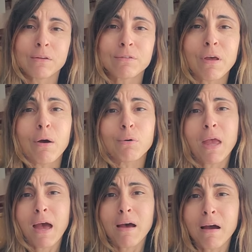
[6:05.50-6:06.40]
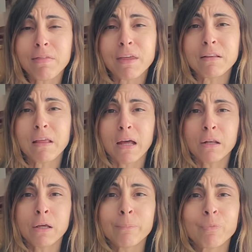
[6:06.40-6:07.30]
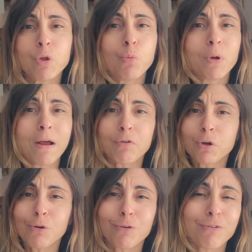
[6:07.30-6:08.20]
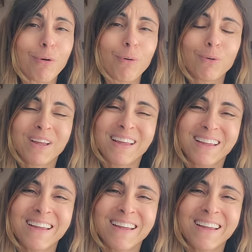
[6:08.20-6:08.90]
So yeah, I think that you, whatever your soul